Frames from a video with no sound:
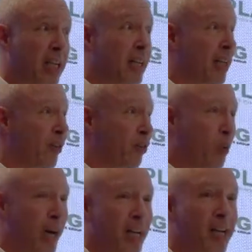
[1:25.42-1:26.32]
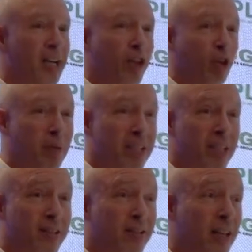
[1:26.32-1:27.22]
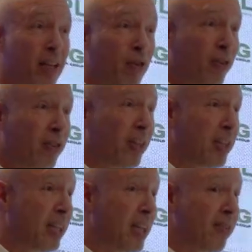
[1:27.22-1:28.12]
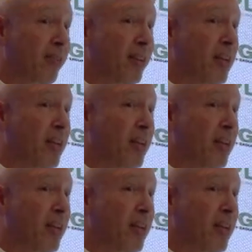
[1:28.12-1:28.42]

here, that's why the businesses are interested in this.